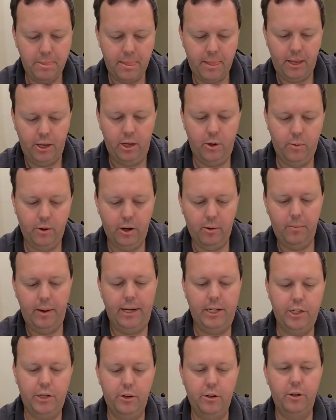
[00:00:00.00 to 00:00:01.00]
You want to
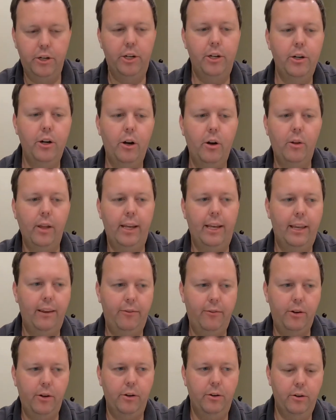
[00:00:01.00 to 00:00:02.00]
make sure, you know, like
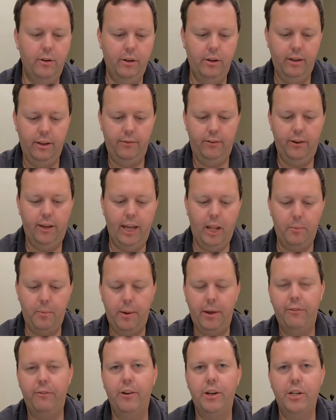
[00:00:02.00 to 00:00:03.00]
if you got a
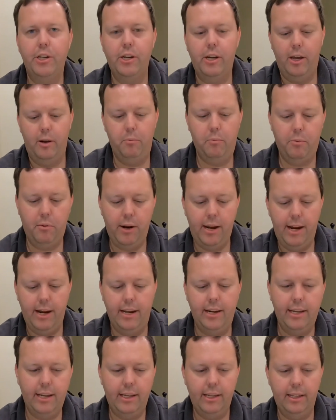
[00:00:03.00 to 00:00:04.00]
big fish on
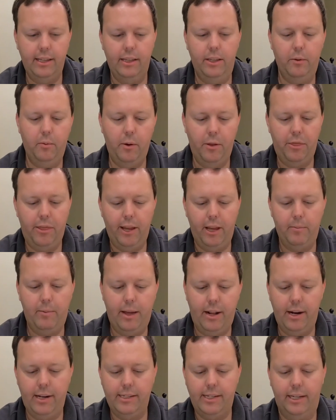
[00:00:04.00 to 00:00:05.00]
braid, the one thing
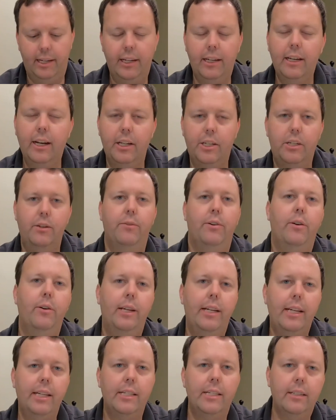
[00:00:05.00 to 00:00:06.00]
about it is it can cut you very
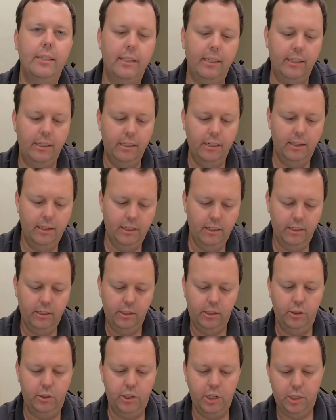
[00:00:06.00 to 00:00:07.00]
easily.
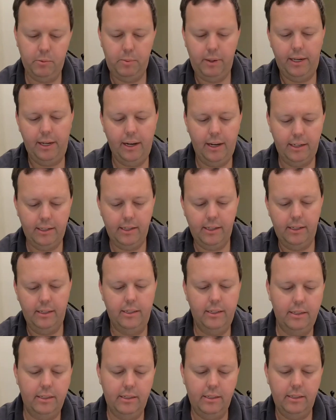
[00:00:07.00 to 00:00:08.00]
So just be
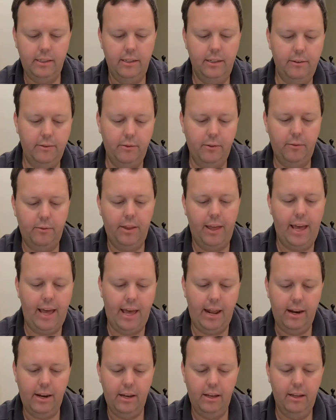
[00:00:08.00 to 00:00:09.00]
cognitive of
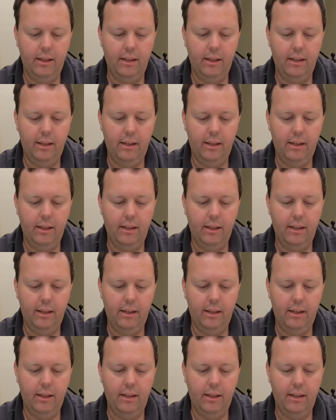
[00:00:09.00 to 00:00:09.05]
that.